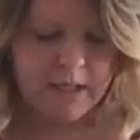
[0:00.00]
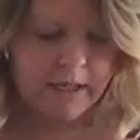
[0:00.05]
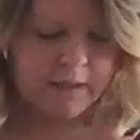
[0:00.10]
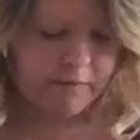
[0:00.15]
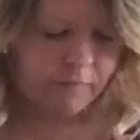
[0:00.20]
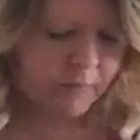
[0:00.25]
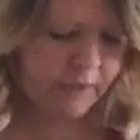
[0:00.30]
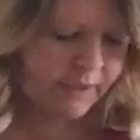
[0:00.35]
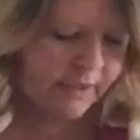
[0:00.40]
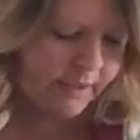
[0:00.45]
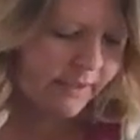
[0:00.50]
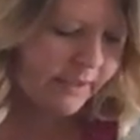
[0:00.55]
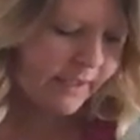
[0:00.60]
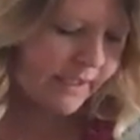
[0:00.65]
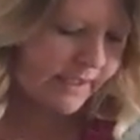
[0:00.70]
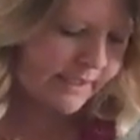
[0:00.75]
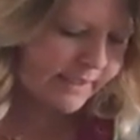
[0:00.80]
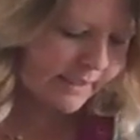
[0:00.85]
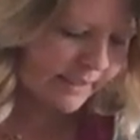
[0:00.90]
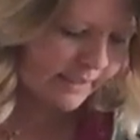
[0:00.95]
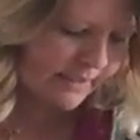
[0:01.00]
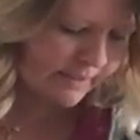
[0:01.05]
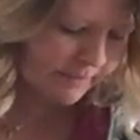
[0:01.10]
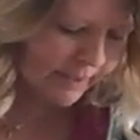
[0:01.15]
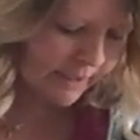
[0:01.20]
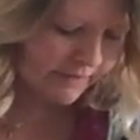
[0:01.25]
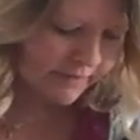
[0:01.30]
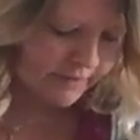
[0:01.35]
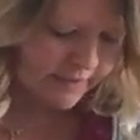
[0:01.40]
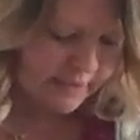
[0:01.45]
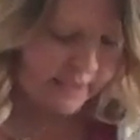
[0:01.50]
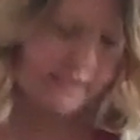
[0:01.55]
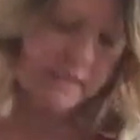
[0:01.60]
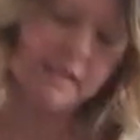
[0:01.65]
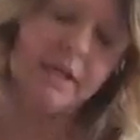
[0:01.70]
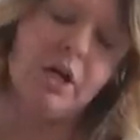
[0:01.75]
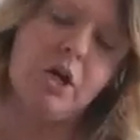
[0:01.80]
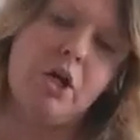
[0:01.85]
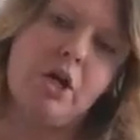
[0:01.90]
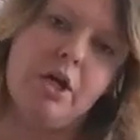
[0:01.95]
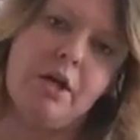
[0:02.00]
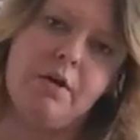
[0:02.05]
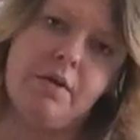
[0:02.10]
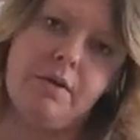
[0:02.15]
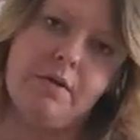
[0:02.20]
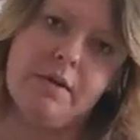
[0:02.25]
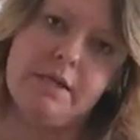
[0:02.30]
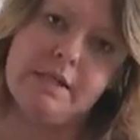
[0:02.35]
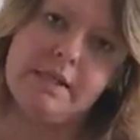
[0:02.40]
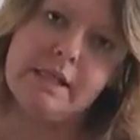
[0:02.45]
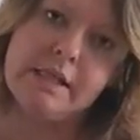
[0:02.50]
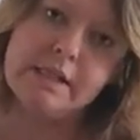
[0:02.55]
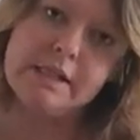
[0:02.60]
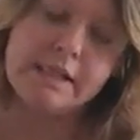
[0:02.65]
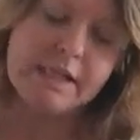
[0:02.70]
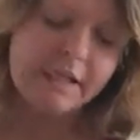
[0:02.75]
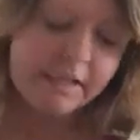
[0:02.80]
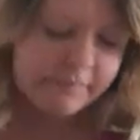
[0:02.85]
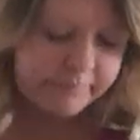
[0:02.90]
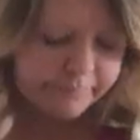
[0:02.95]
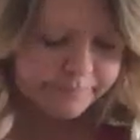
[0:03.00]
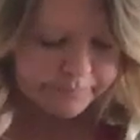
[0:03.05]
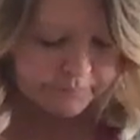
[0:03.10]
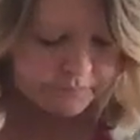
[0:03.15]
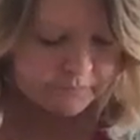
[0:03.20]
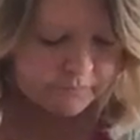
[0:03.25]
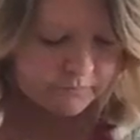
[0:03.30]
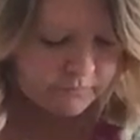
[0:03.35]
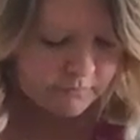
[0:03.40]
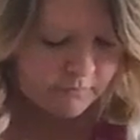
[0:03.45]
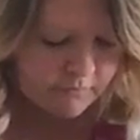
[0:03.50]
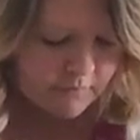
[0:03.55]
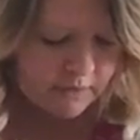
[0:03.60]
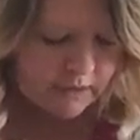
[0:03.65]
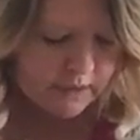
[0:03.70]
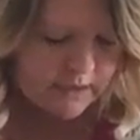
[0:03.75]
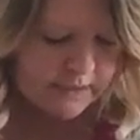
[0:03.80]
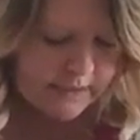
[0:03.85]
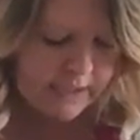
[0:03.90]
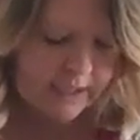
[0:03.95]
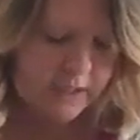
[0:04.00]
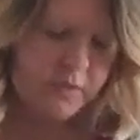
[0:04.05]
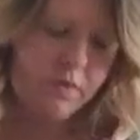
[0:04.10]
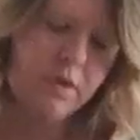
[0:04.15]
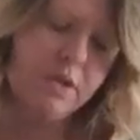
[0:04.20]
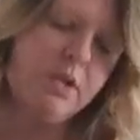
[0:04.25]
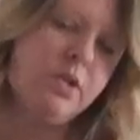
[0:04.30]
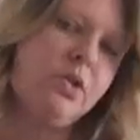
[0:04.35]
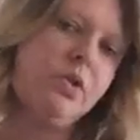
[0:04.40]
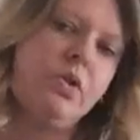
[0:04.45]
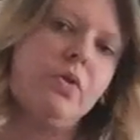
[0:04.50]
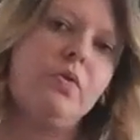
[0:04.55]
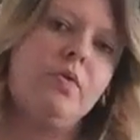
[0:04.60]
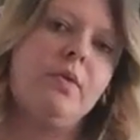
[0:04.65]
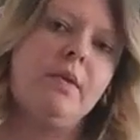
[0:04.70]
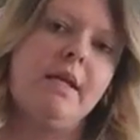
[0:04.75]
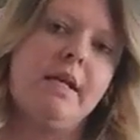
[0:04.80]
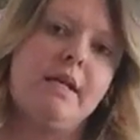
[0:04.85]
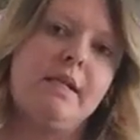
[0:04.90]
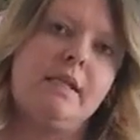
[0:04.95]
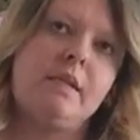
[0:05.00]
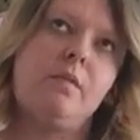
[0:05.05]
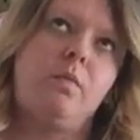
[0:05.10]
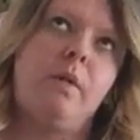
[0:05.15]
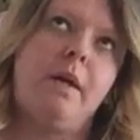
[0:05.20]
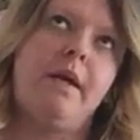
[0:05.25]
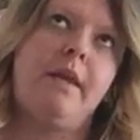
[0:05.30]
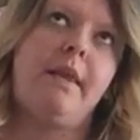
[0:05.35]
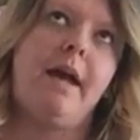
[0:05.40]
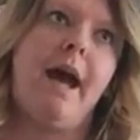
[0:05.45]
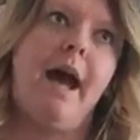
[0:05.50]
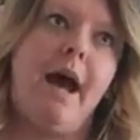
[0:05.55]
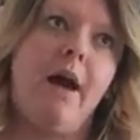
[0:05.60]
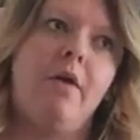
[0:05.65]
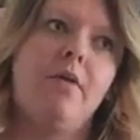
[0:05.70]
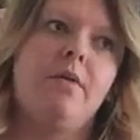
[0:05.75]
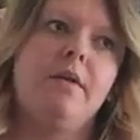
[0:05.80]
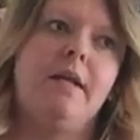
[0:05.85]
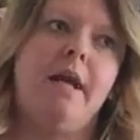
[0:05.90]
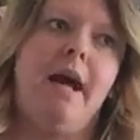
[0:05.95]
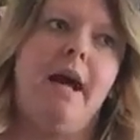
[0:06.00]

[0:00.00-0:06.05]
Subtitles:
And one of the nice things about this Ergo 360 is that you can do this without